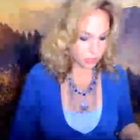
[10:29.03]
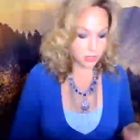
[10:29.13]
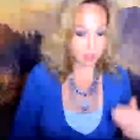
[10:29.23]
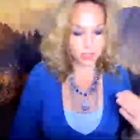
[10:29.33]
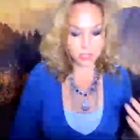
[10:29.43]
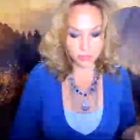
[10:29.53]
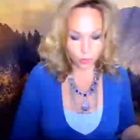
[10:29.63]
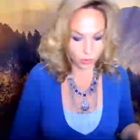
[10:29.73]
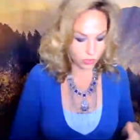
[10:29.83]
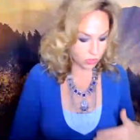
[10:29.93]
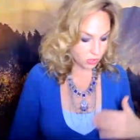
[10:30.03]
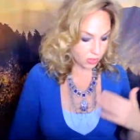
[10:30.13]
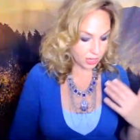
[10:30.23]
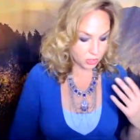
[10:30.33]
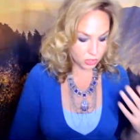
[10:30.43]
so nothing's forced so
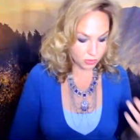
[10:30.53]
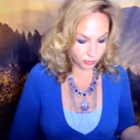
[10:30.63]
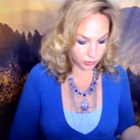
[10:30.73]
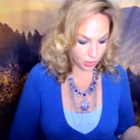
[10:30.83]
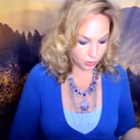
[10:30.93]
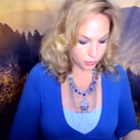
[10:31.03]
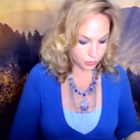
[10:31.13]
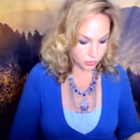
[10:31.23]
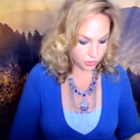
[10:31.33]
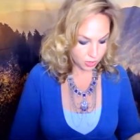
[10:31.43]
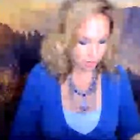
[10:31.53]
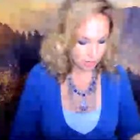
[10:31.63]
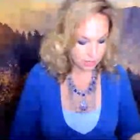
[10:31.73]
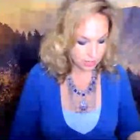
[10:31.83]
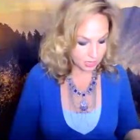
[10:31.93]
that it just flows
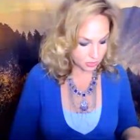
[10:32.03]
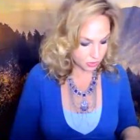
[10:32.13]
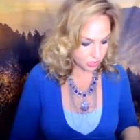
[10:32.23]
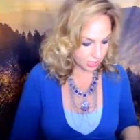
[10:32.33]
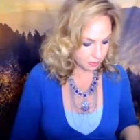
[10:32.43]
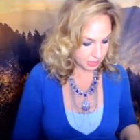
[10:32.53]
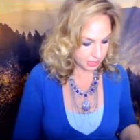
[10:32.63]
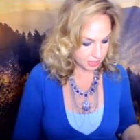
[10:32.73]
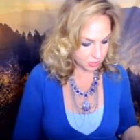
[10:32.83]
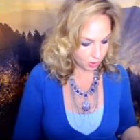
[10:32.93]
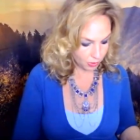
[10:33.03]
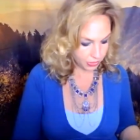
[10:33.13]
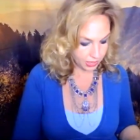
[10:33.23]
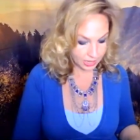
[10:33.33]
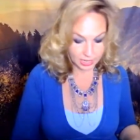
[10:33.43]
it's interesting because this whole
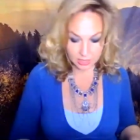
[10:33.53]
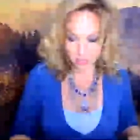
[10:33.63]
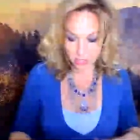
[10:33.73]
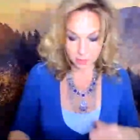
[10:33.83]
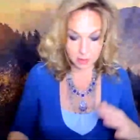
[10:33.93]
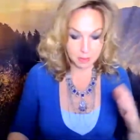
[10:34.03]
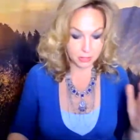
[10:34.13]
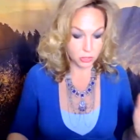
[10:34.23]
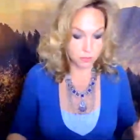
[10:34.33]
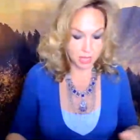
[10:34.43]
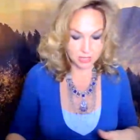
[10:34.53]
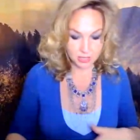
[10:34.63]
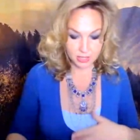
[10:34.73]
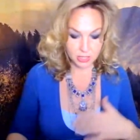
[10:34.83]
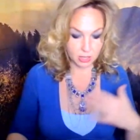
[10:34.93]
thing and it, this could be about two
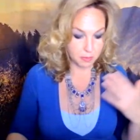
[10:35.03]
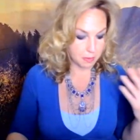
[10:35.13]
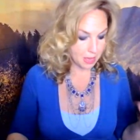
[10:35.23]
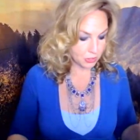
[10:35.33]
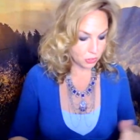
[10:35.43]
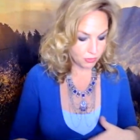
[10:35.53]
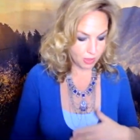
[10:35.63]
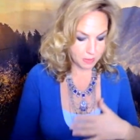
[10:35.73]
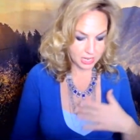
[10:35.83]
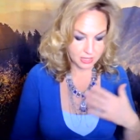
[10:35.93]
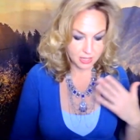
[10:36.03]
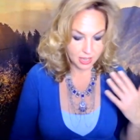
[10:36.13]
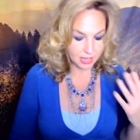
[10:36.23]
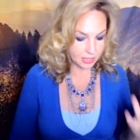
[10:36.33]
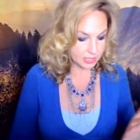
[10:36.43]
masculines it could be about two feminines
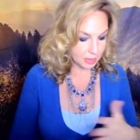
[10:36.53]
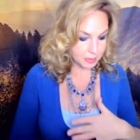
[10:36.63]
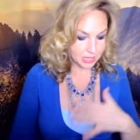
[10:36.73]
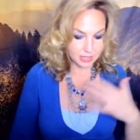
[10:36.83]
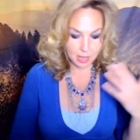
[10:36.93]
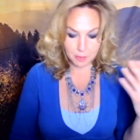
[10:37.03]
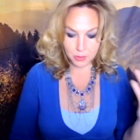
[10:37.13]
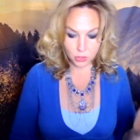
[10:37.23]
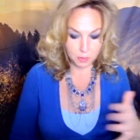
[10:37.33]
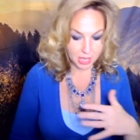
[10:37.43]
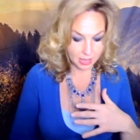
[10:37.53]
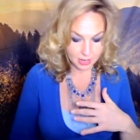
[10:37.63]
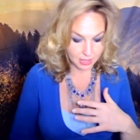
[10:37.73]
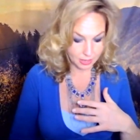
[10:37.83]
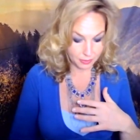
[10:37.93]
same sex couples could be
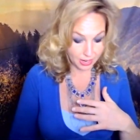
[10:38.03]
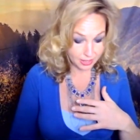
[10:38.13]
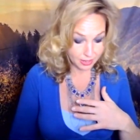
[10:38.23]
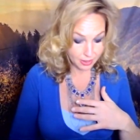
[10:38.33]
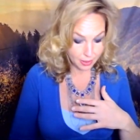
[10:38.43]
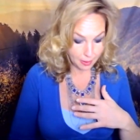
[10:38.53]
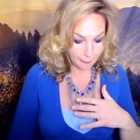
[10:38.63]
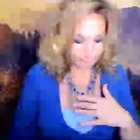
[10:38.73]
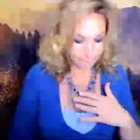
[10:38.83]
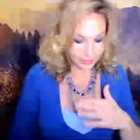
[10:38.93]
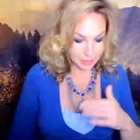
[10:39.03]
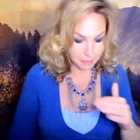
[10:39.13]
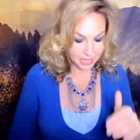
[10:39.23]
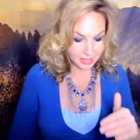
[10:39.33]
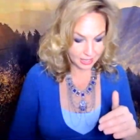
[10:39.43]
anything right but the
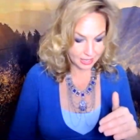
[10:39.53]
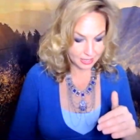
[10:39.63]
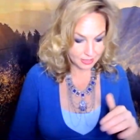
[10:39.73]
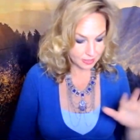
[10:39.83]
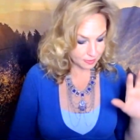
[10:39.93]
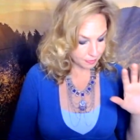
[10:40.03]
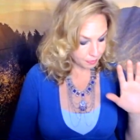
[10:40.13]
big thing is